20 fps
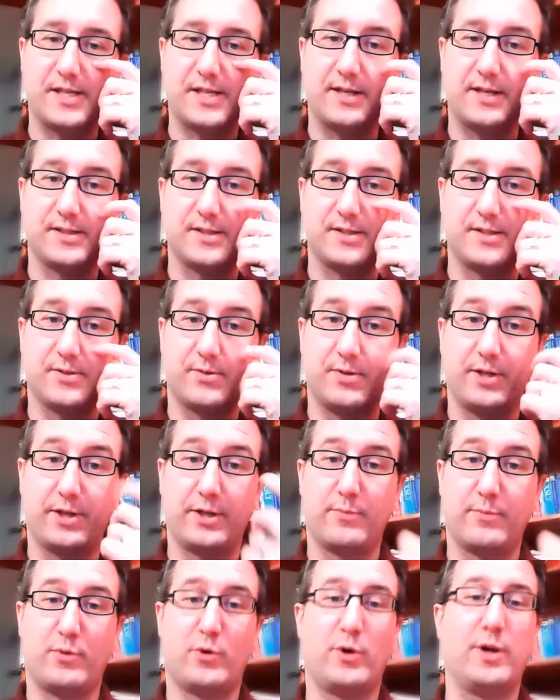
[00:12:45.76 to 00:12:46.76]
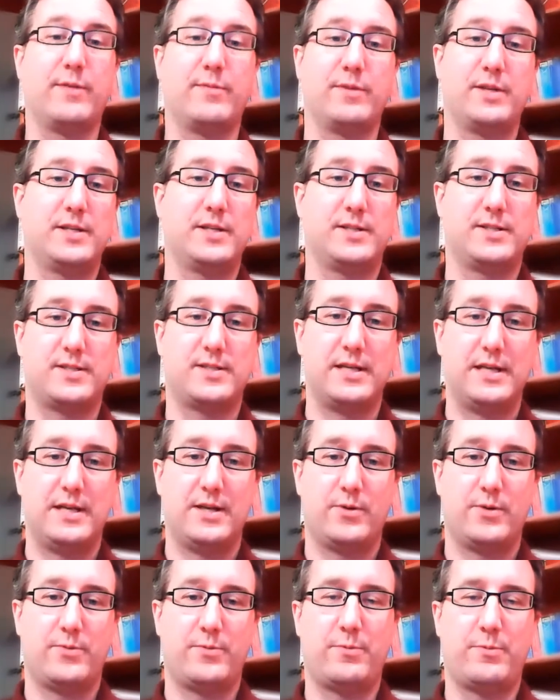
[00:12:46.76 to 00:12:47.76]
settings is a really good point, because
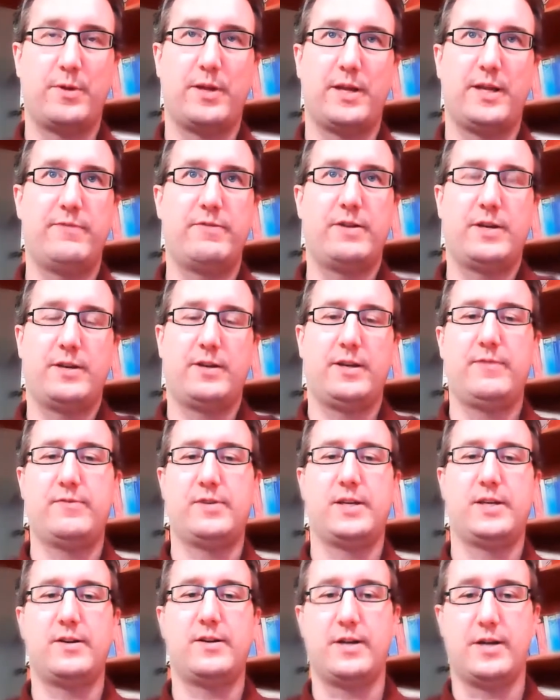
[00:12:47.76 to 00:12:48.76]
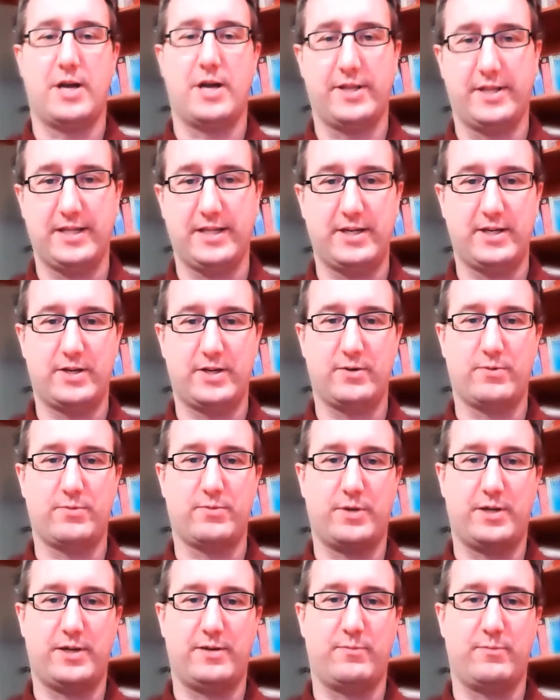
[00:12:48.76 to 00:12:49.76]
even here at
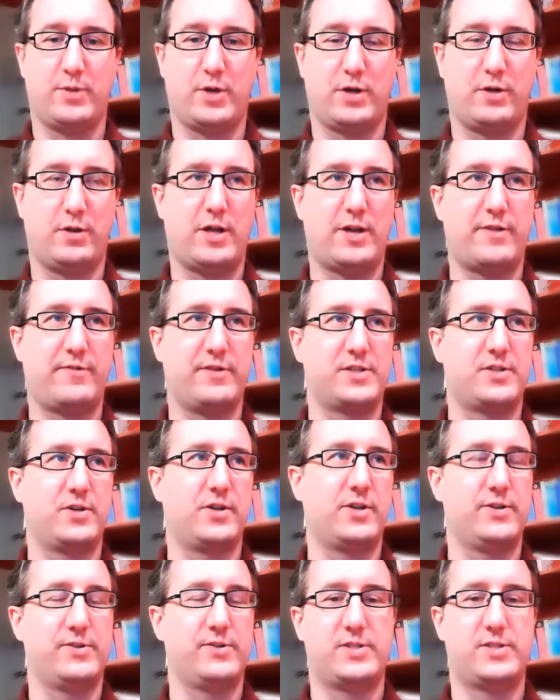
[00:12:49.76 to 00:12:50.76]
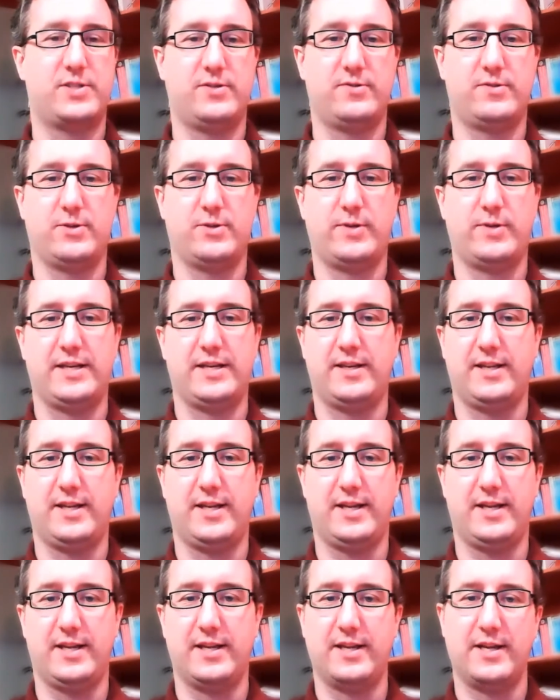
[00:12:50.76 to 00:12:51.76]
Nonlinear, a lot of us are used to
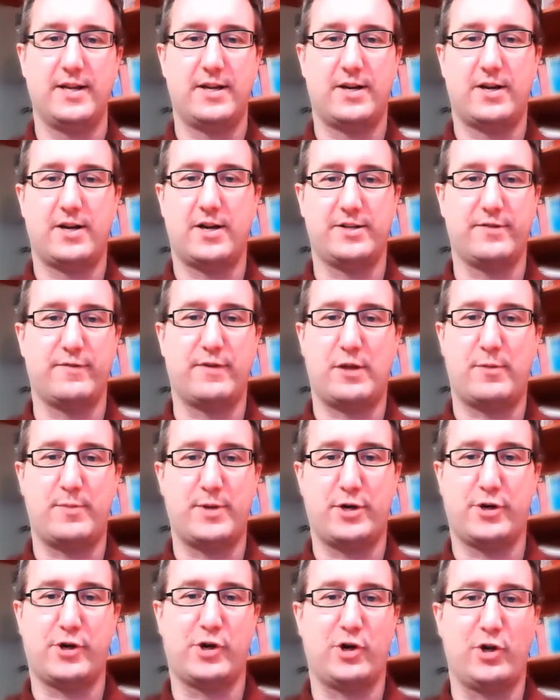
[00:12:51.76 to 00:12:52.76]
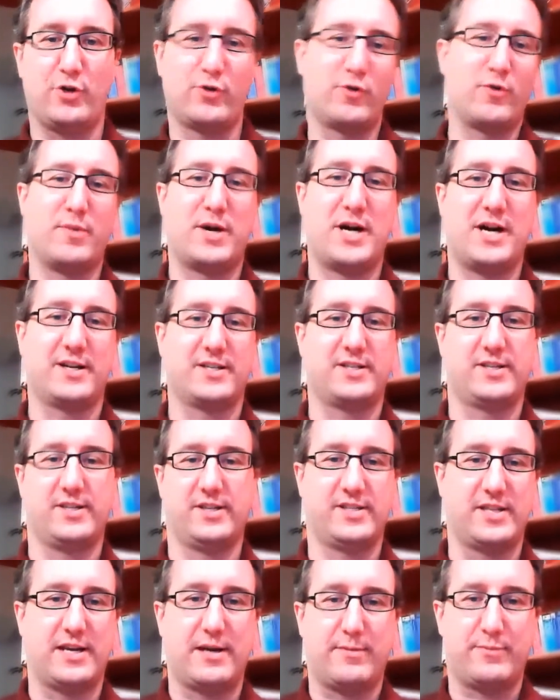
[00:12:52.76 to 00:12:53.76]
doing our development on our local box, and
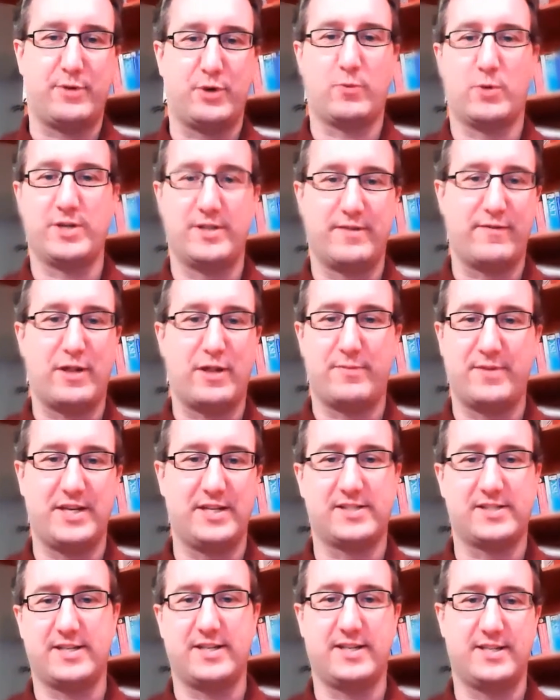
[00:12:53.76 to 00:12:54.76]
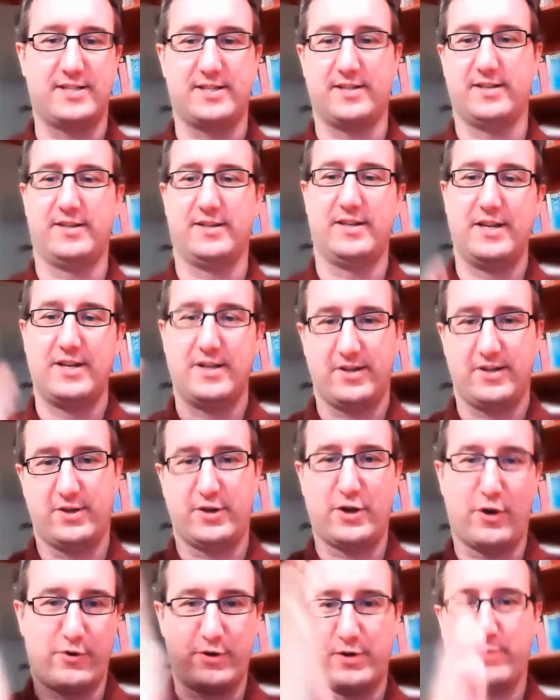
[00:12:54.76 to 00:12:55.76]
you set up your one development instance, and
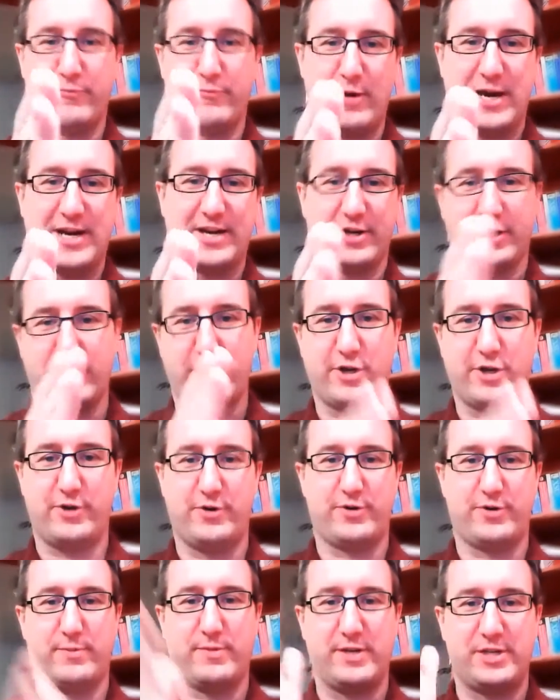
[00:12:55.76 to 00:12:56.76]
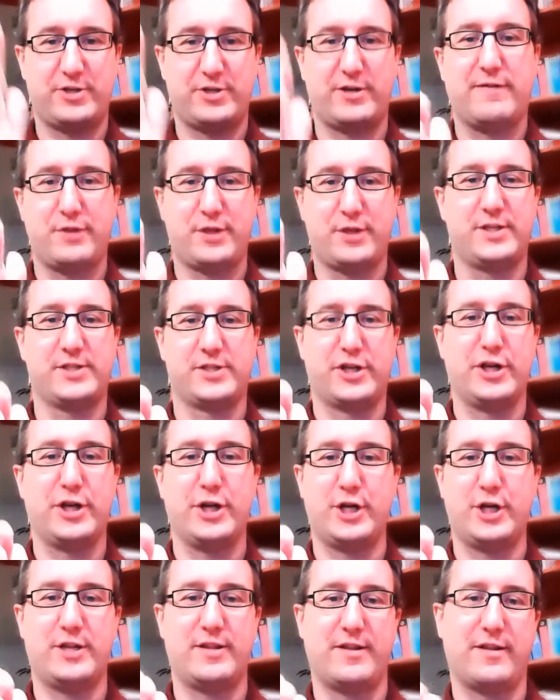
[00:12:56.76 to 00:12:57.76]
you go and you write your code, and you make sure everything's
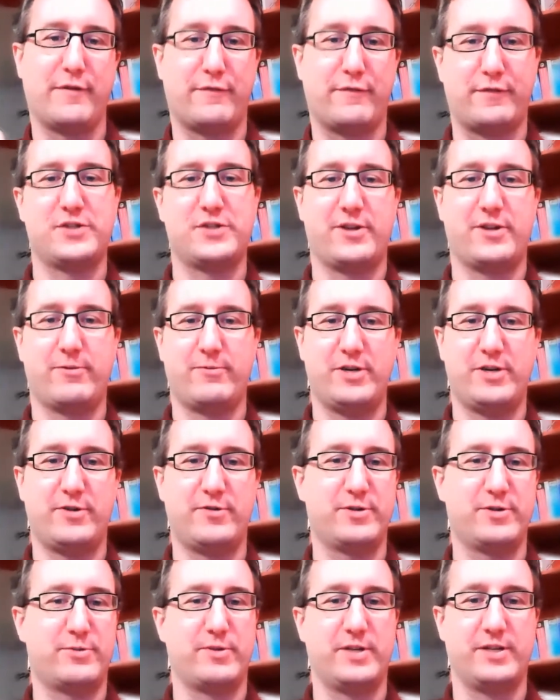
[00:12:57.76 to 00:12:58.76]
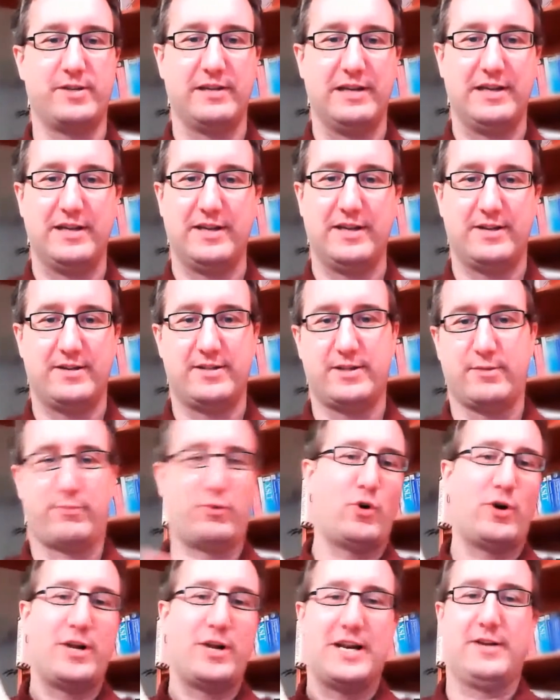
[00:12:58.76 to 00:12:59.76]
good, and then the first thing we do is we
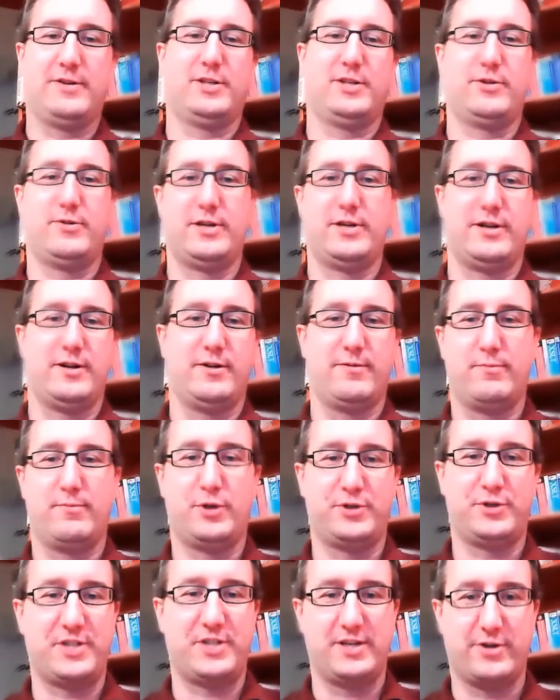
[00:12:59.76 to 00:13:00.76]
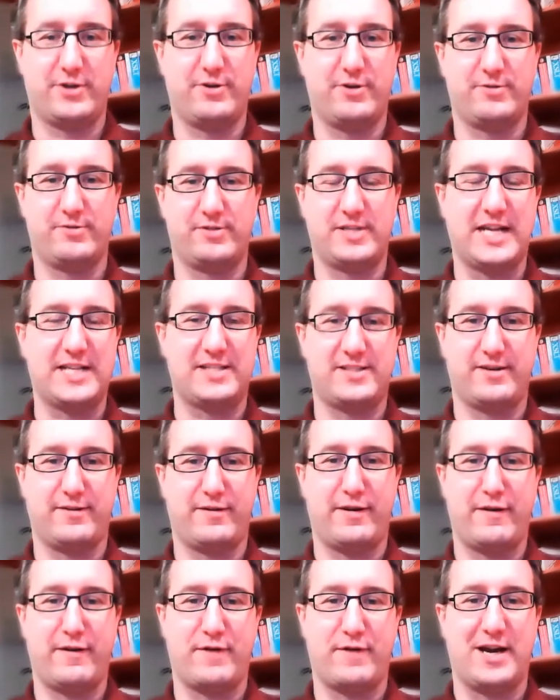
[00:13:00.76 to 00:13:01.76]
deploy it out to a multi-node test
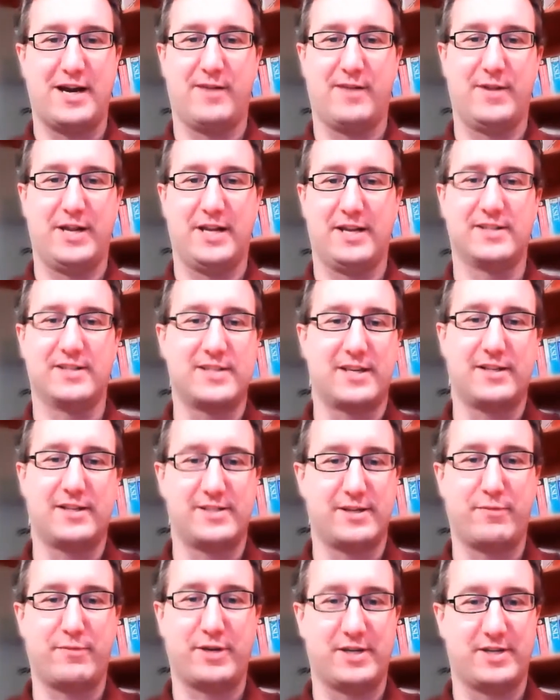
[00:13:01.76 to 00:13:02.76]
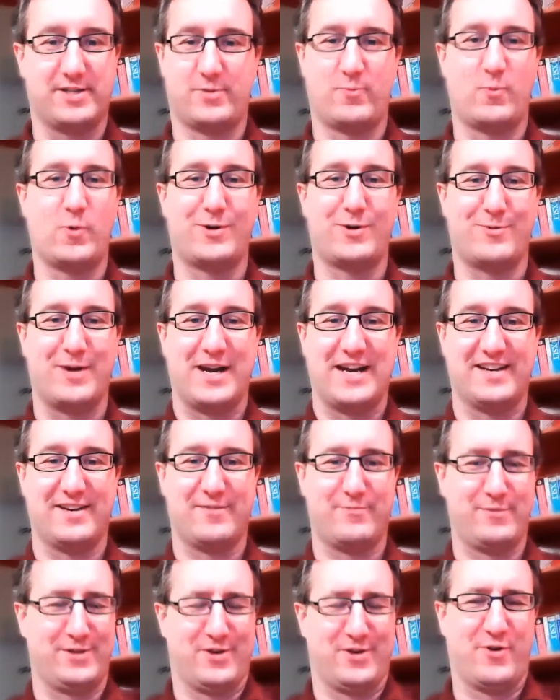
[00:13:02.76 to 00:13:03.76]
environment, and suddenly something doesn't work right,
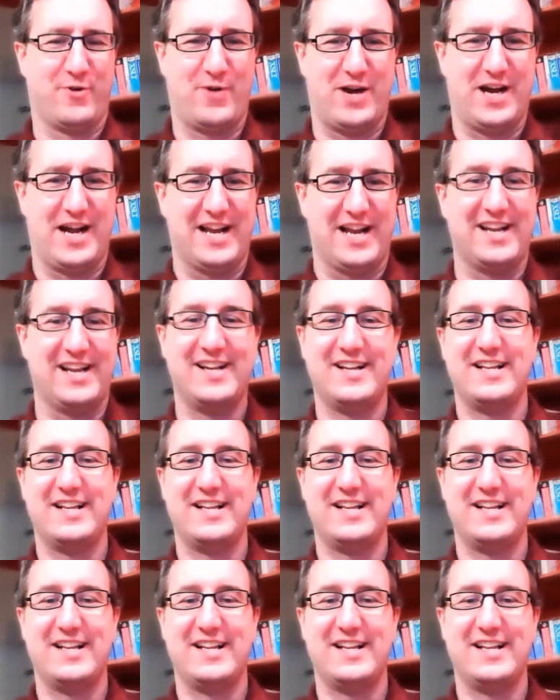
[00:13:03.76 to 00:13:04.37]
and we don't know why.